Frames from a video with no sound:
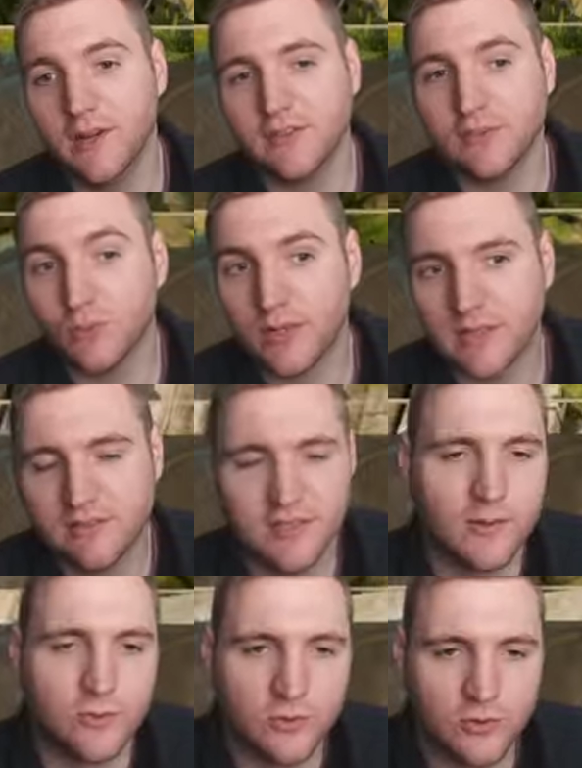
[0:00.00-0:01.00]
this is what I
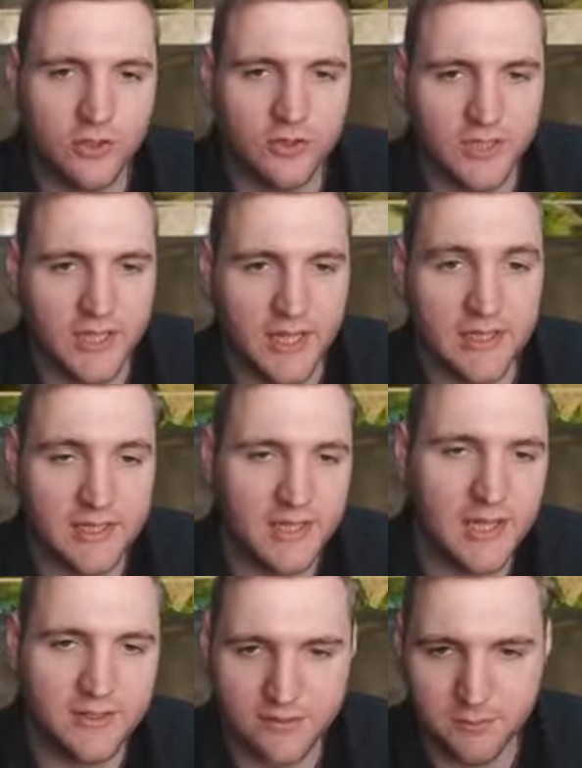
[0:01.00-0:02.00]
settled on, on the in
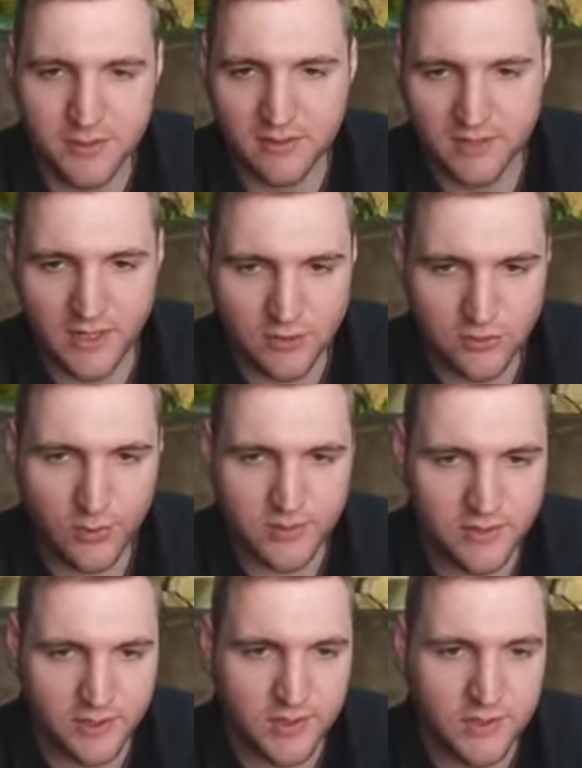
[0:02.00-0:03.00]
the end to beat Stage
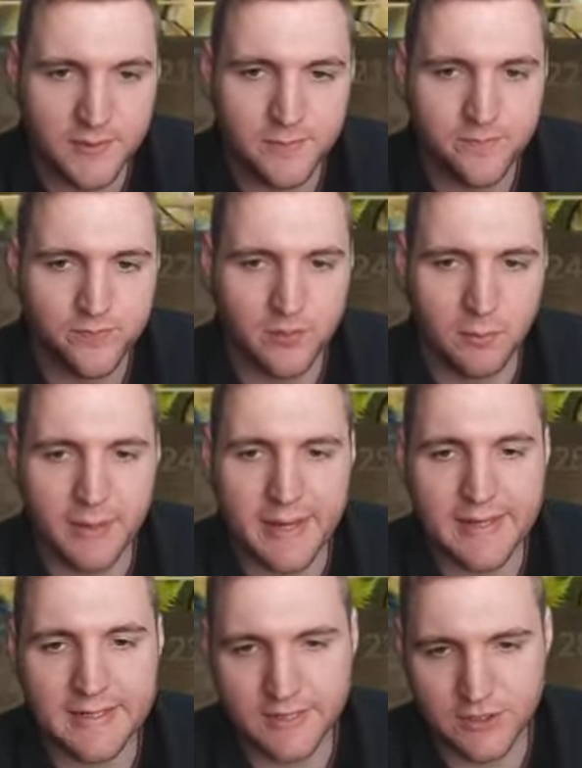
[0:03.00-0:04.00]
twenty.
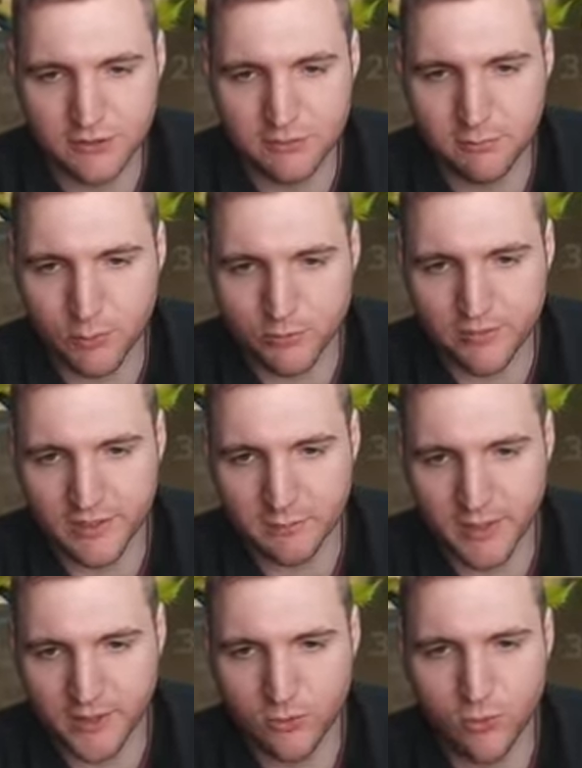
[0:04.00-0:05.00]
Mainly just boosting
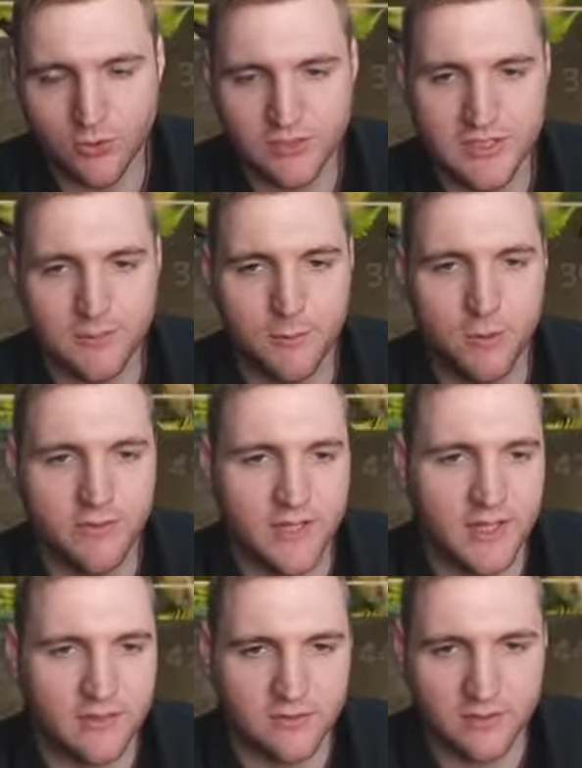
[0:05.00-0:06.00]
my core team over
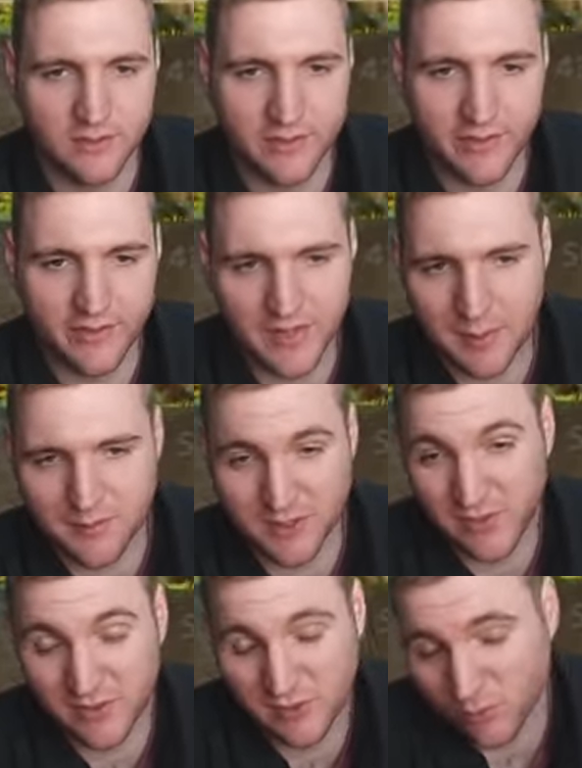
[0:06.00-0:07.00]
here to get the damage
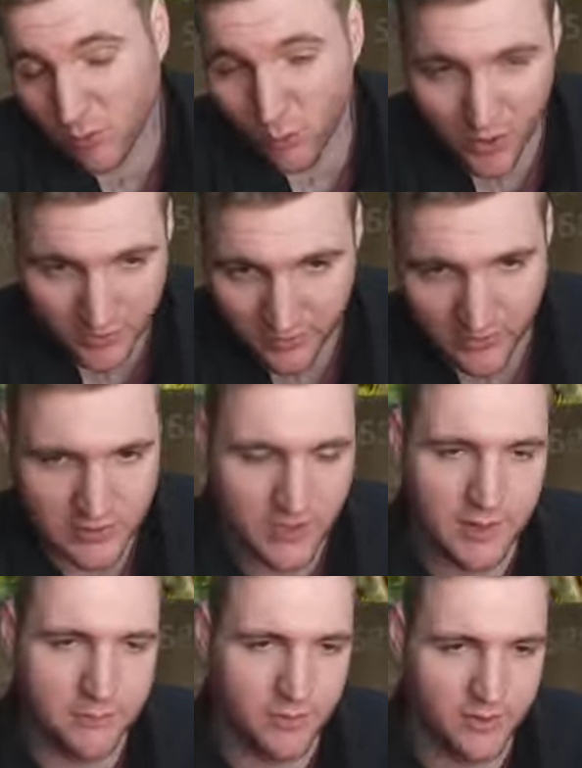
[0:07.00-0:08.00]
out. This is what worked at the
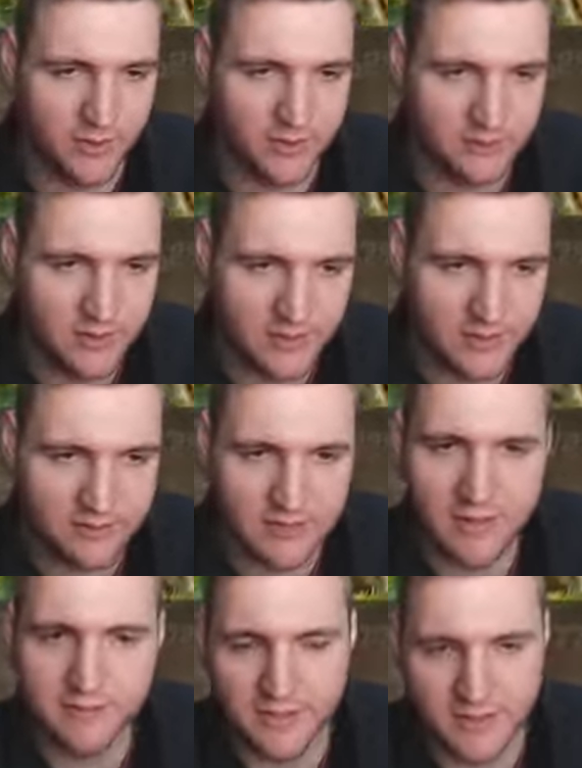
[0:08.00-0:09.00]
time, but there's there's
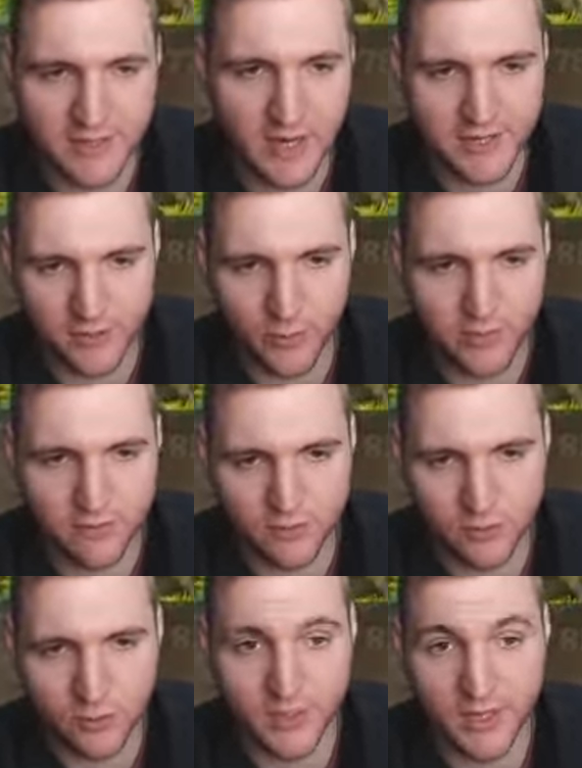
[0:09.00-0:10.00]
definitely tidier ways of
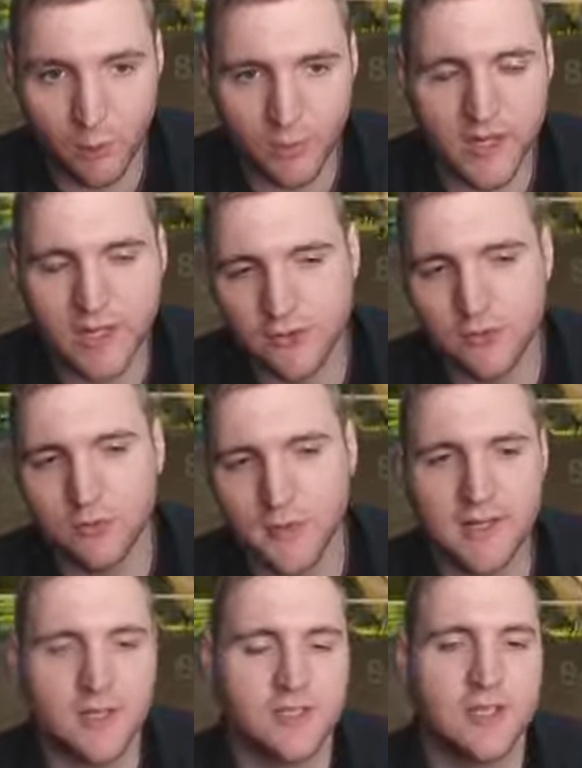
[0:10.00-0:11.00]
doing it. And when I do
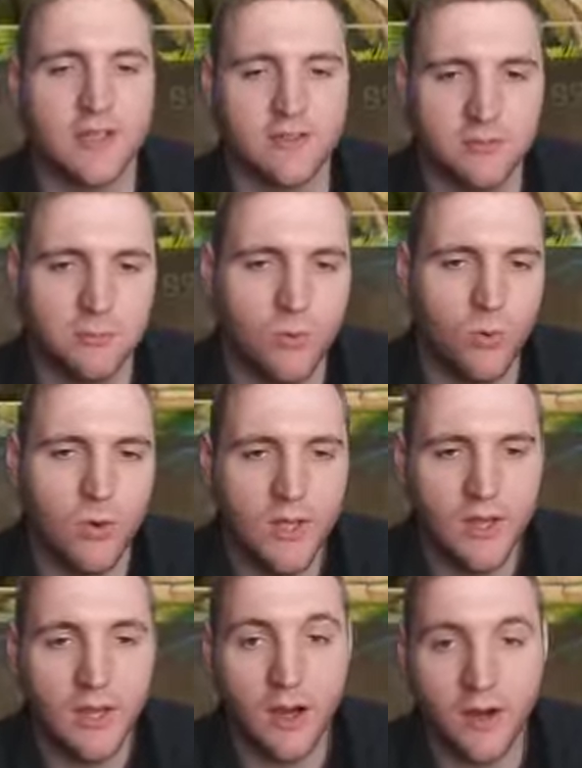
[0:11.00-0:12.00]
manage to get some more
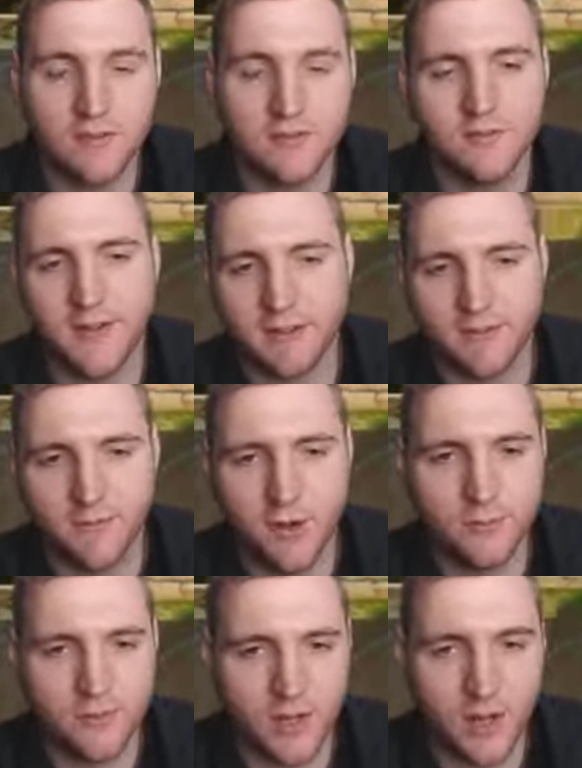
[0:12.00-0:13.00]
artifacts
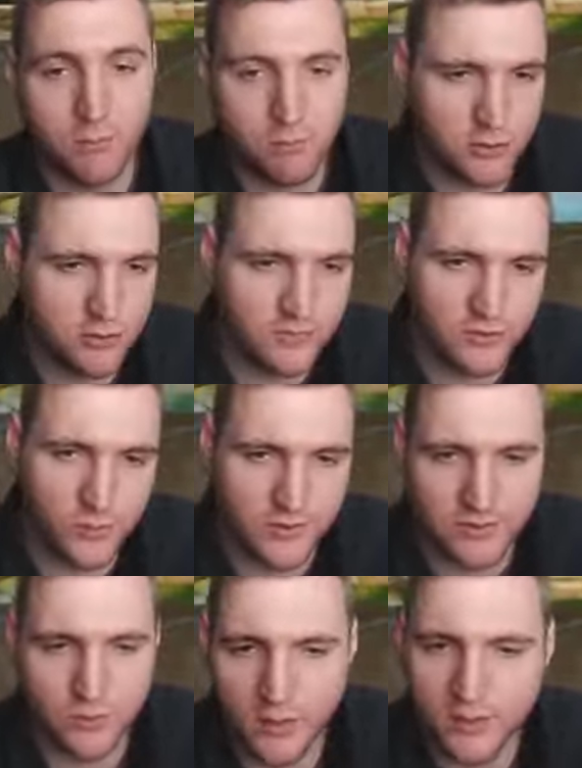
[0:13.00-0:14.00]
farmed, I'll push for
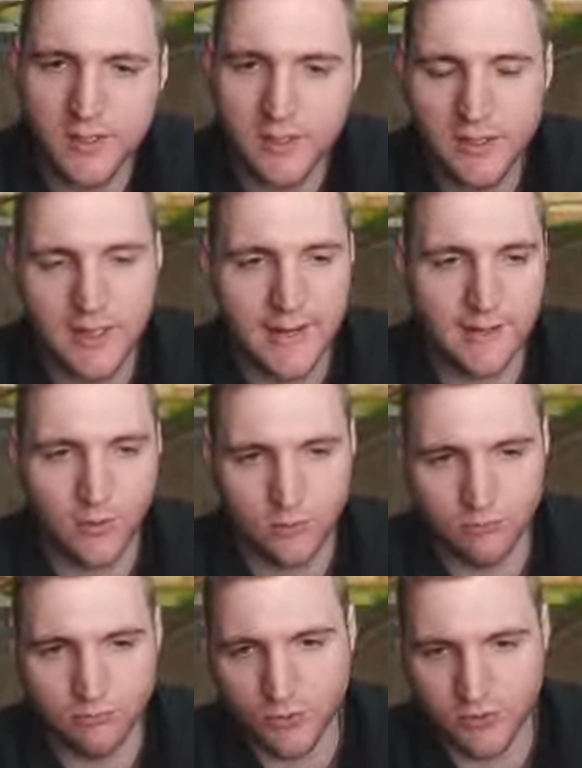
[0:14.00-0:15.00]
twenty-one and I'll
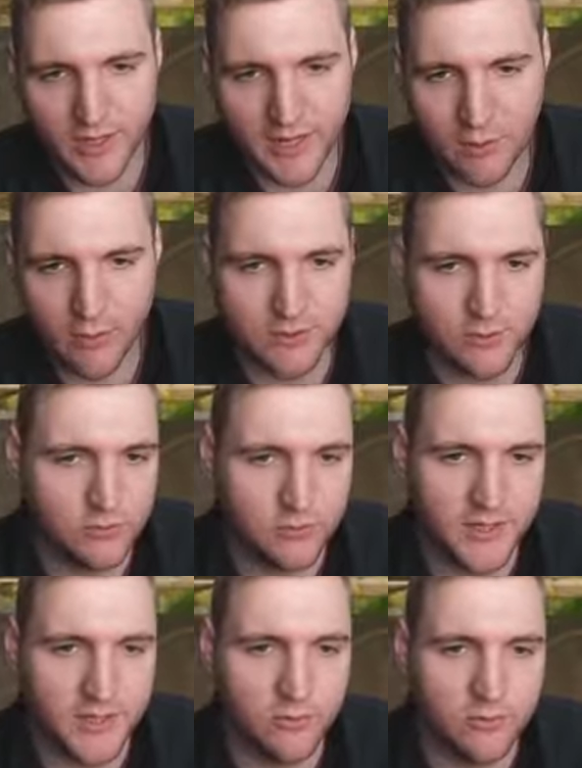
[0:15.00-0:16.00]
rotate how I use
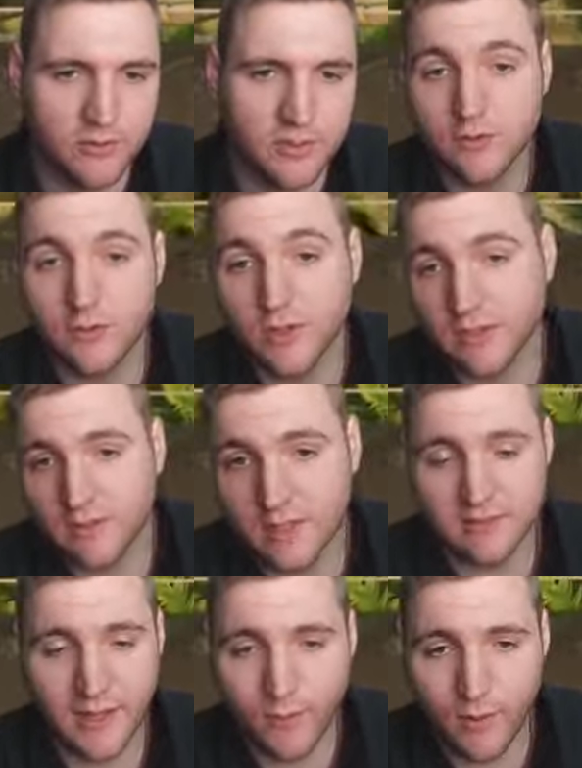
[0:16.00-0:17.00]
my heroes. So this
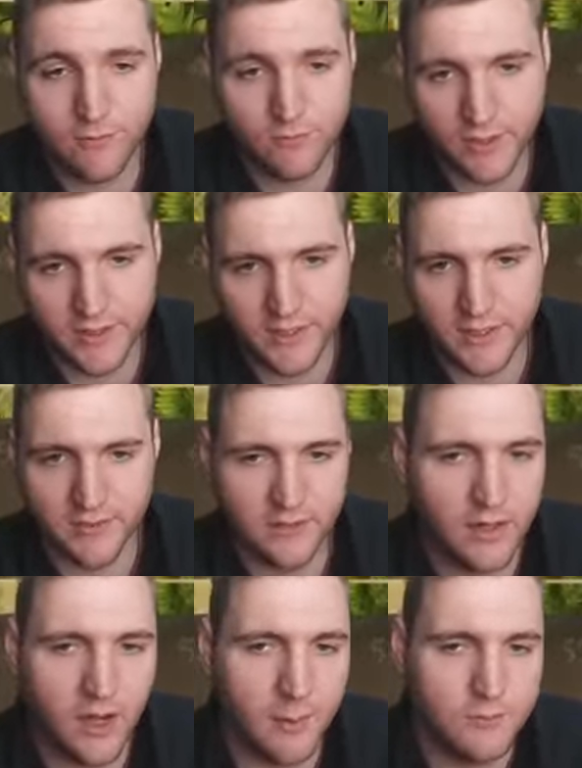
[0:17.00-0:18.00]
is how I'm running it.
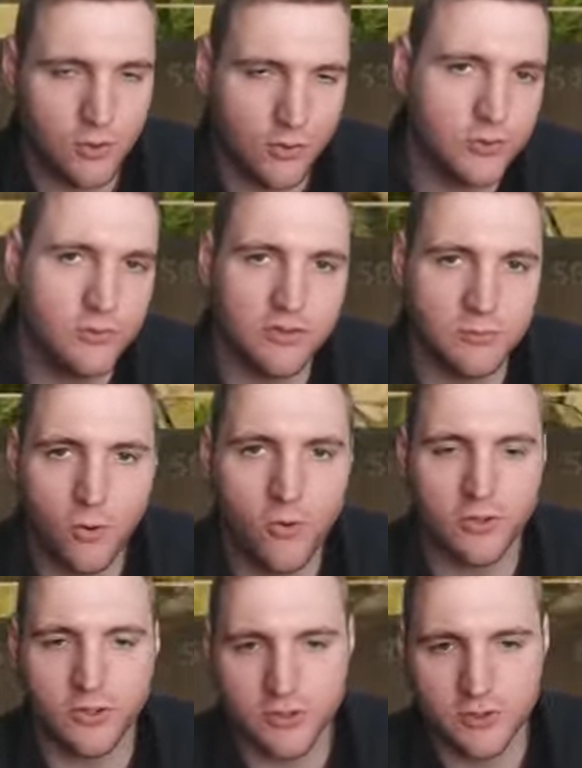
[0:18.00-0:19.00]
I'm not using
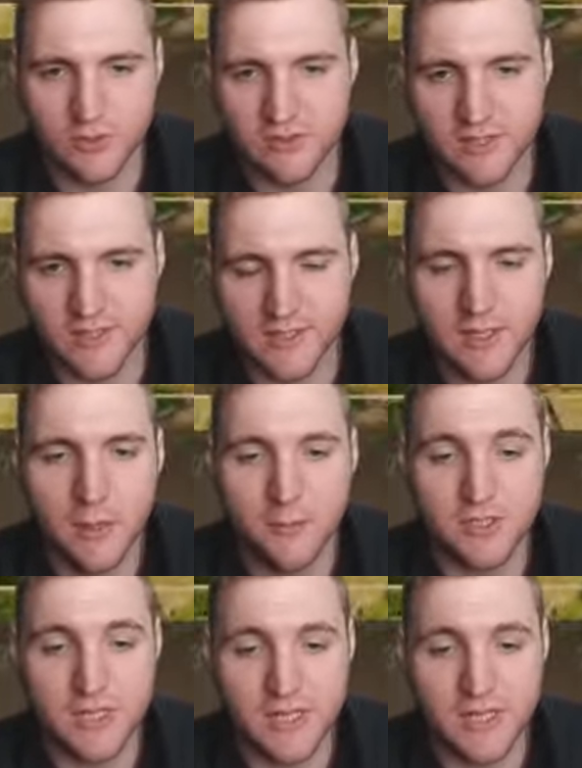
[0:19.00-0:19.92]
Morrigan, as you can see, but